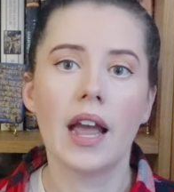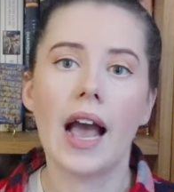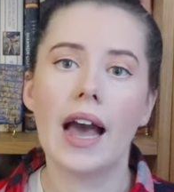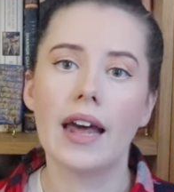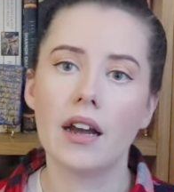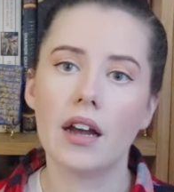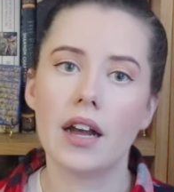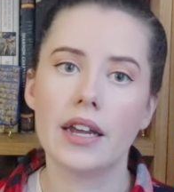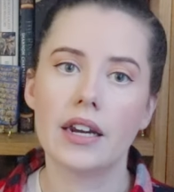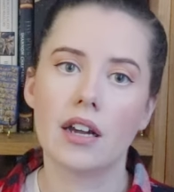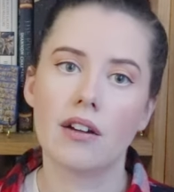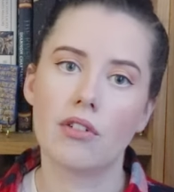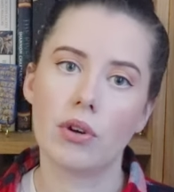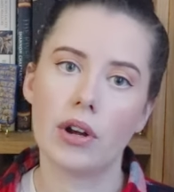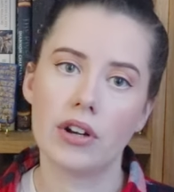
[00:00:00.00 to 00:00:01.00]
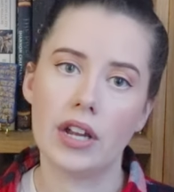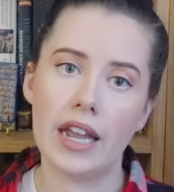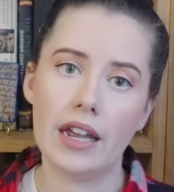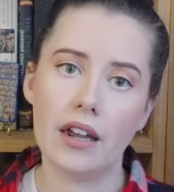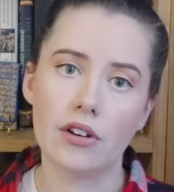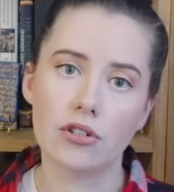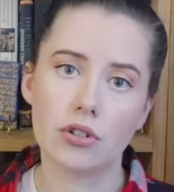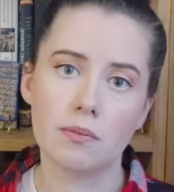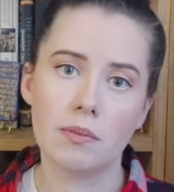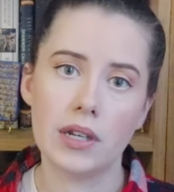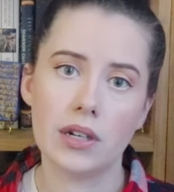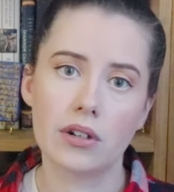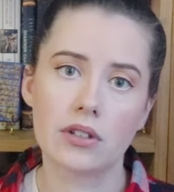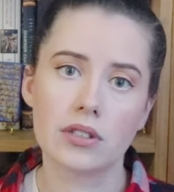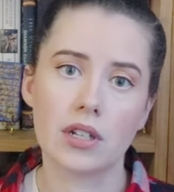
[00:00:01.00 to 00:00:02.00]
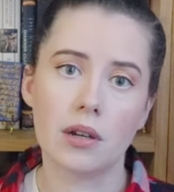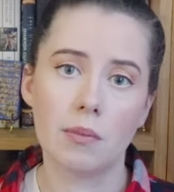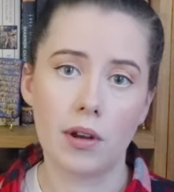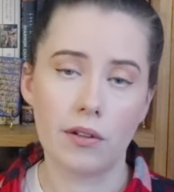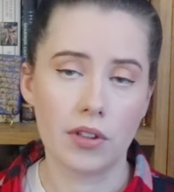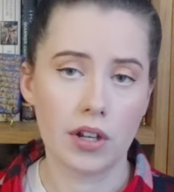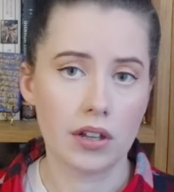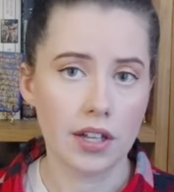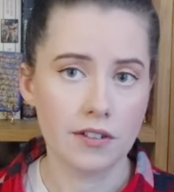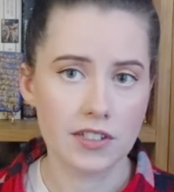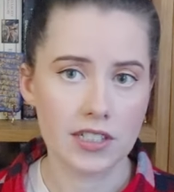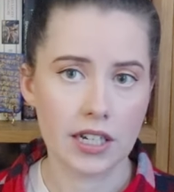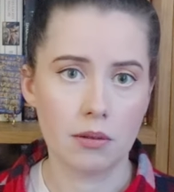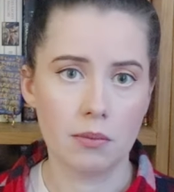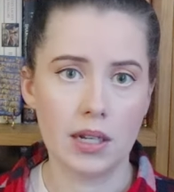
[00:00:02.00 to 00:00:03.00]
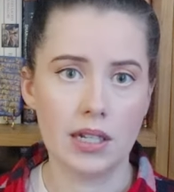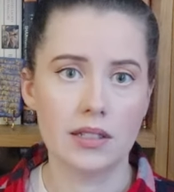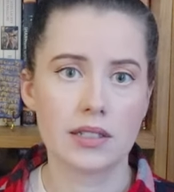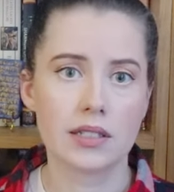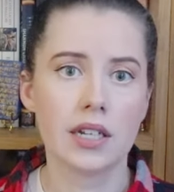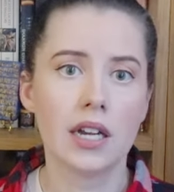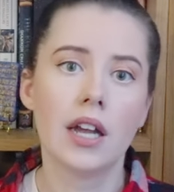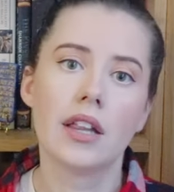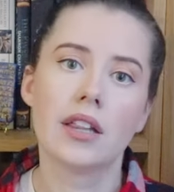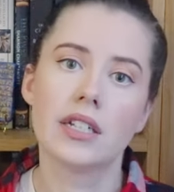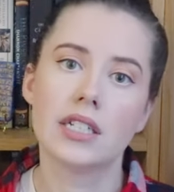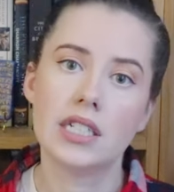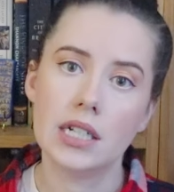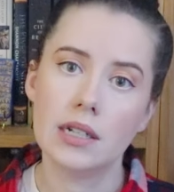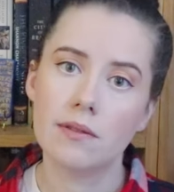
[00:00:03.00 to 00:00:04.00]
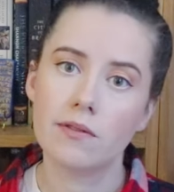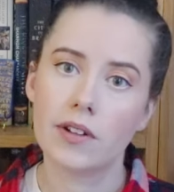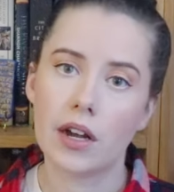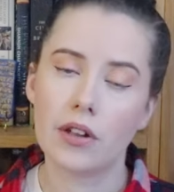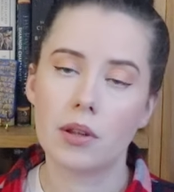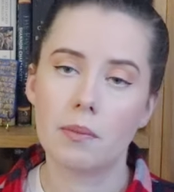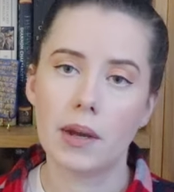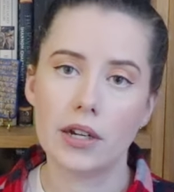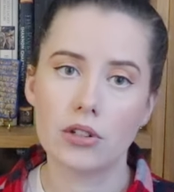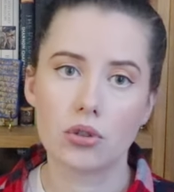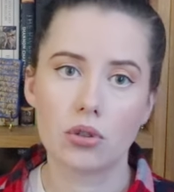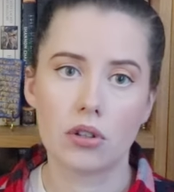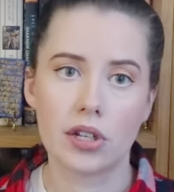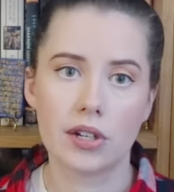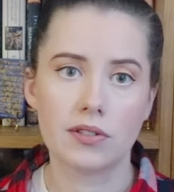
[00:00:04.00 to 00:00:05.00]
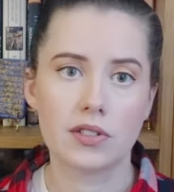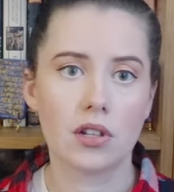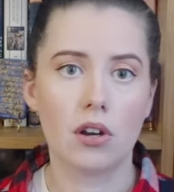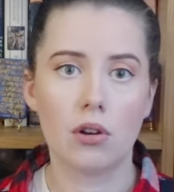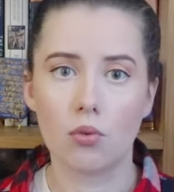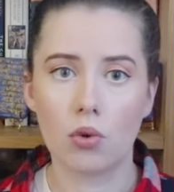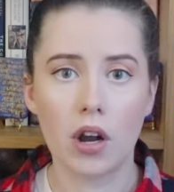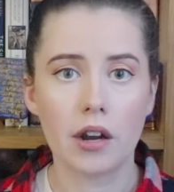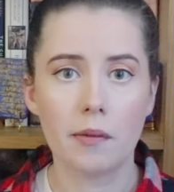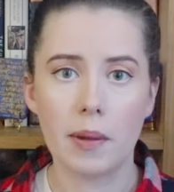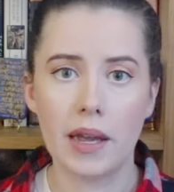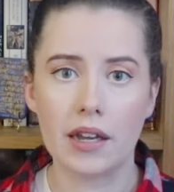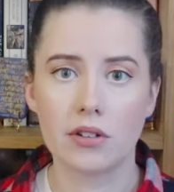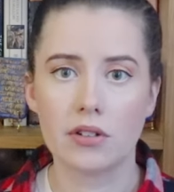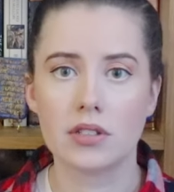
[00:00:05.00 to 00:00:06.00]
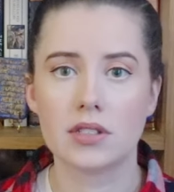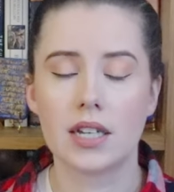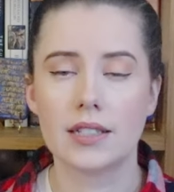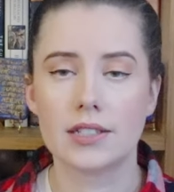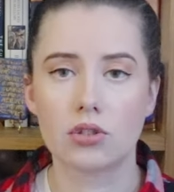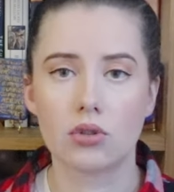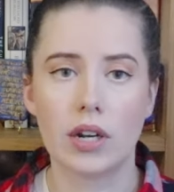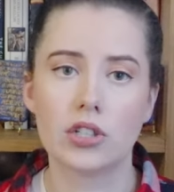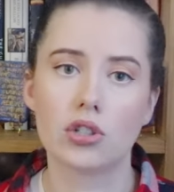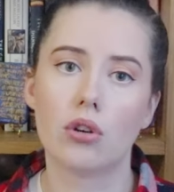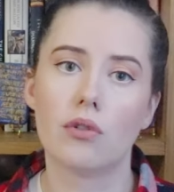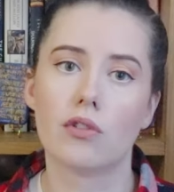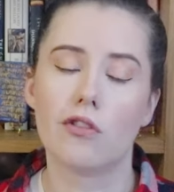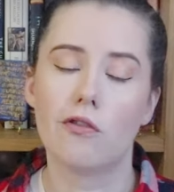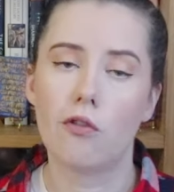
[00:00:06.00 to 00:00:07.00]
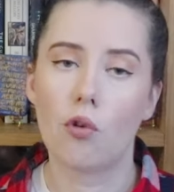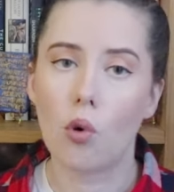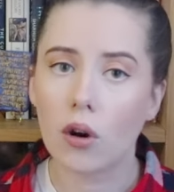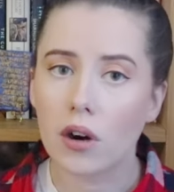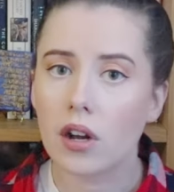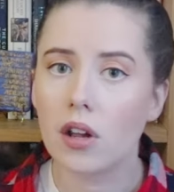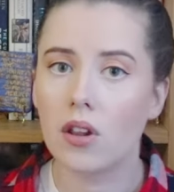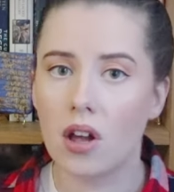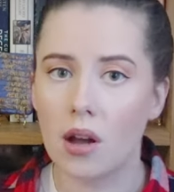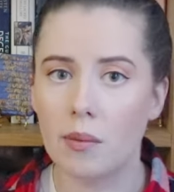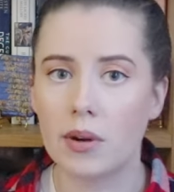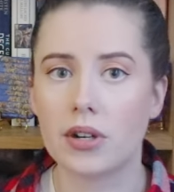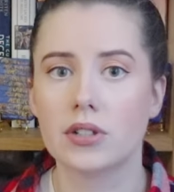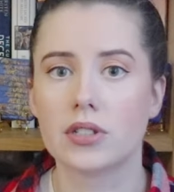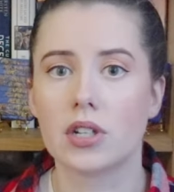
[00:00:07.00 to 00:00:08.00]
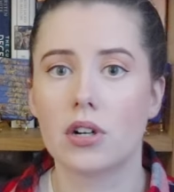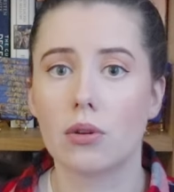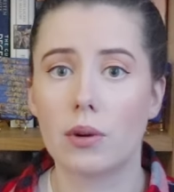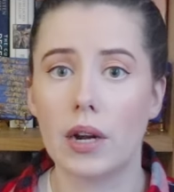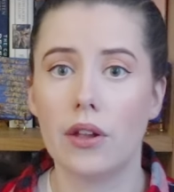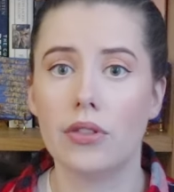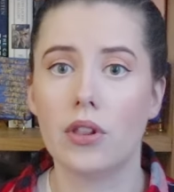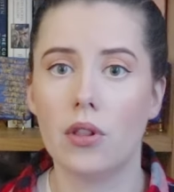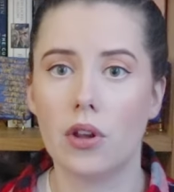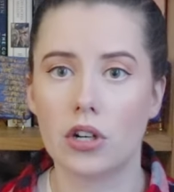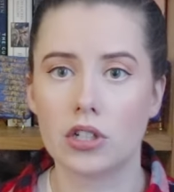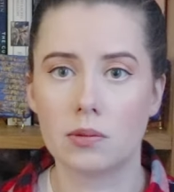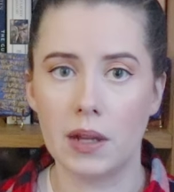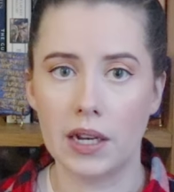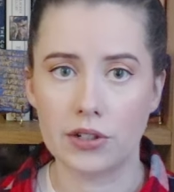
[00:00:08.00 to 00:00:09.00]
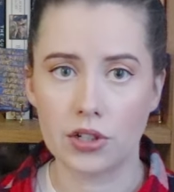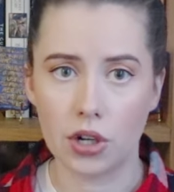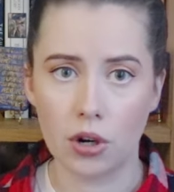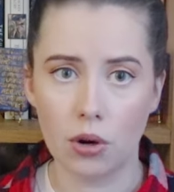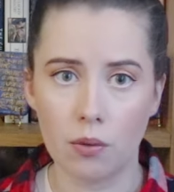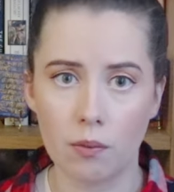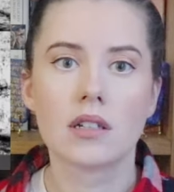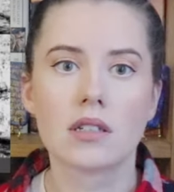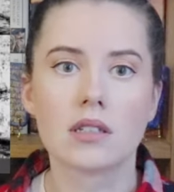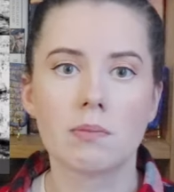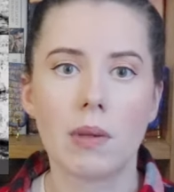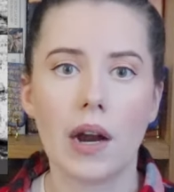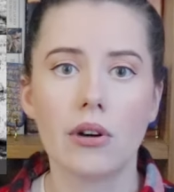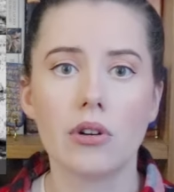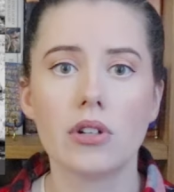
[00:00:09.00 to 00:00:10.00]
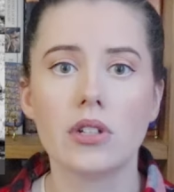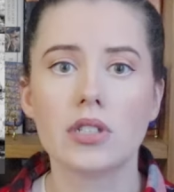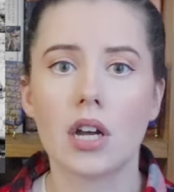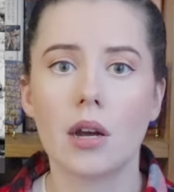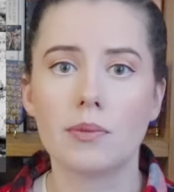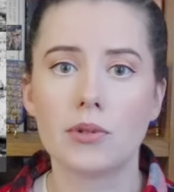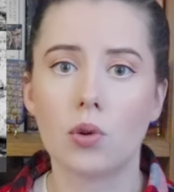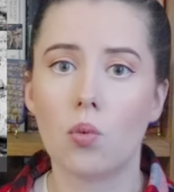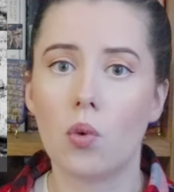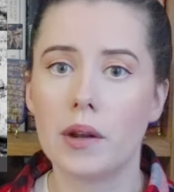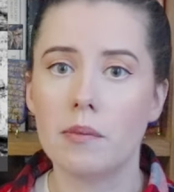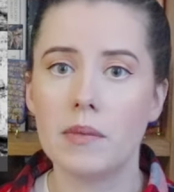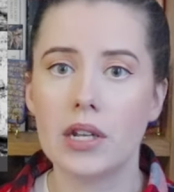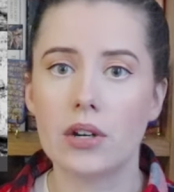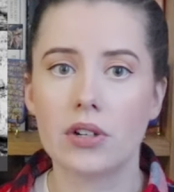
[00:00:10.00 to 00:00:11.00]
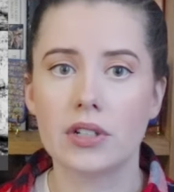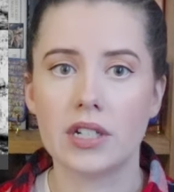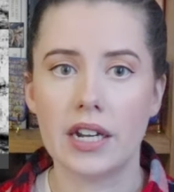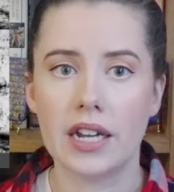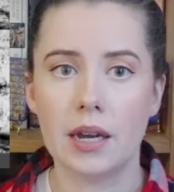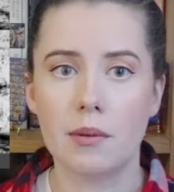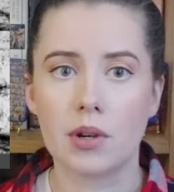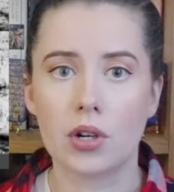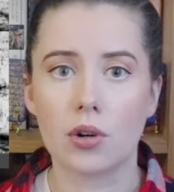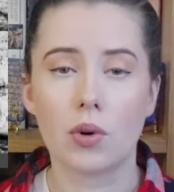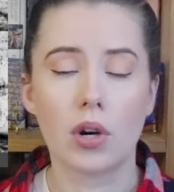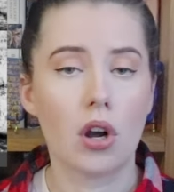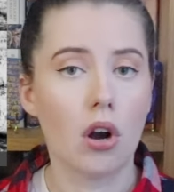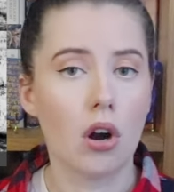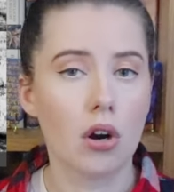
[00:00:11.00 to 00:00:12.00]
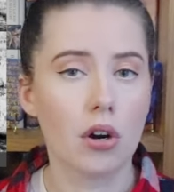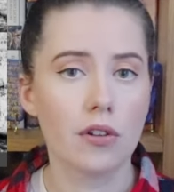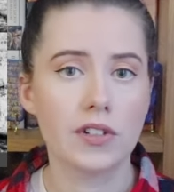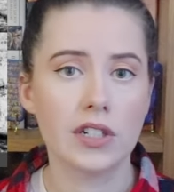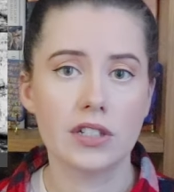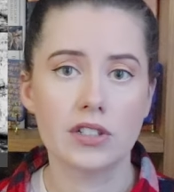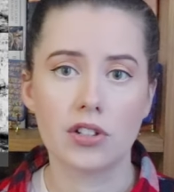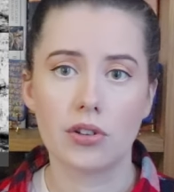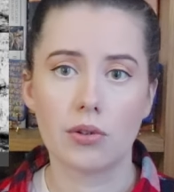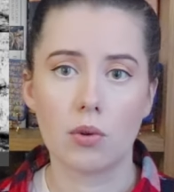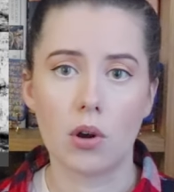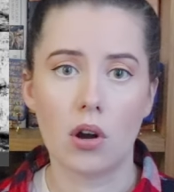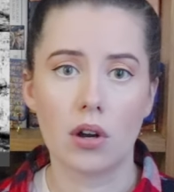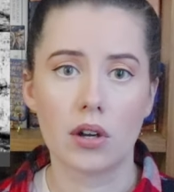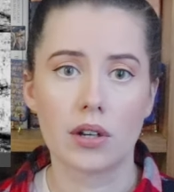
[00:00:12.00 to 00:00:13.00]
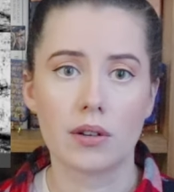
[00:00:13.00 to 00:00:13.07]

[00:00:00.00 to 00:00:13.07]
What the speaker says: At a height of around 800 meters above the cliff settlements, the team found the petroglyphs on rock panels that stretch over 4 kilometers around the large plateau. Spirals up to 1 meter in diameter were carved into the rock.